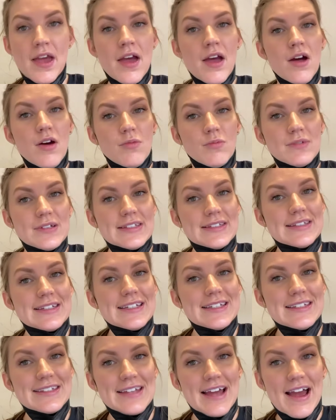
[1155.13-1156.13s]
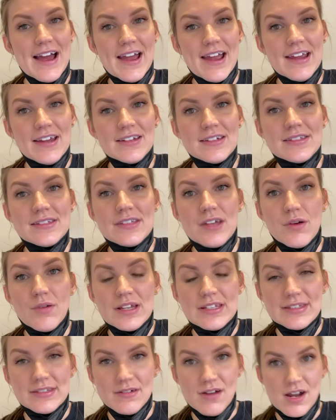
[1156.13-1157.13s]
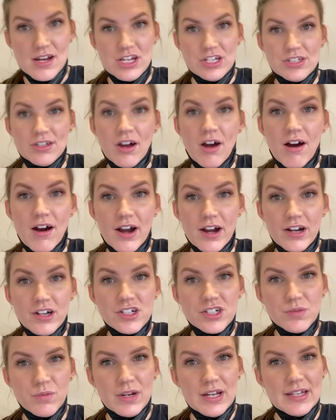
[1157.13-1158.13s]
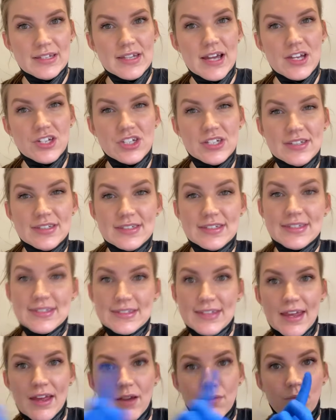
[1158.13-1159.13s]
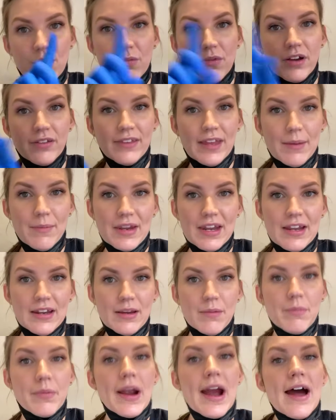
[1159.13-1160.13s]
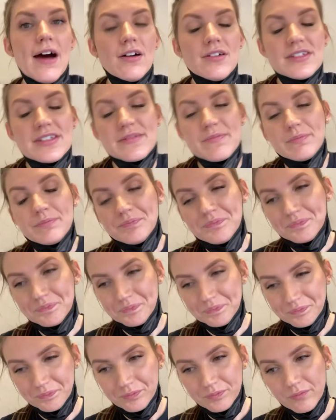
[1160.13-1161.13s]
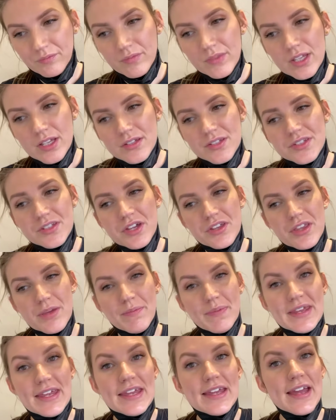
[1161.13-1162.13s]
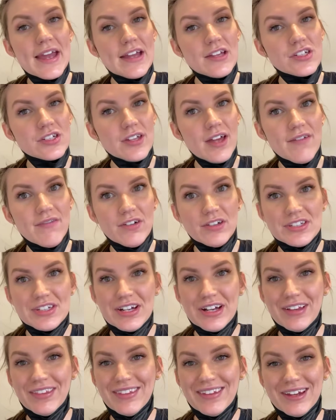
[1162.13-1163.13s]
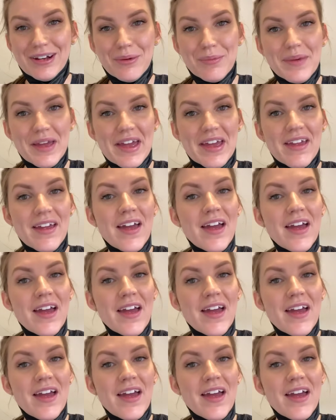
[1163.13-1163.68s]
was designed so it's not as harsh when it touches the skin when we're laminating brows. So the pH levels are a little bit